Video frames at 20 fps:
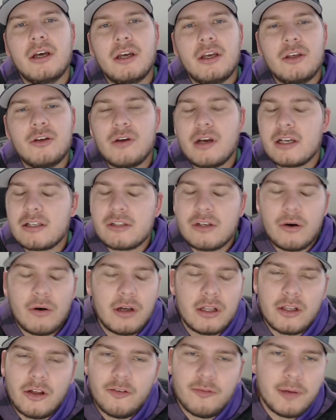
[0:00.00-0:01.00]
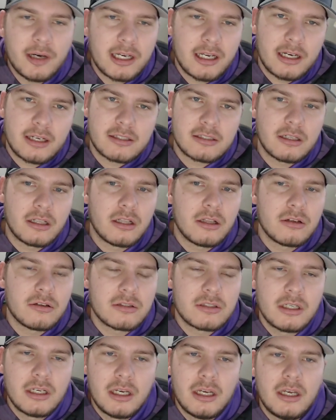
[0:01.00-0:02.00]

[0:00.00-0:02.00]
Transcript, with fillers: You guys know I love my Costellos.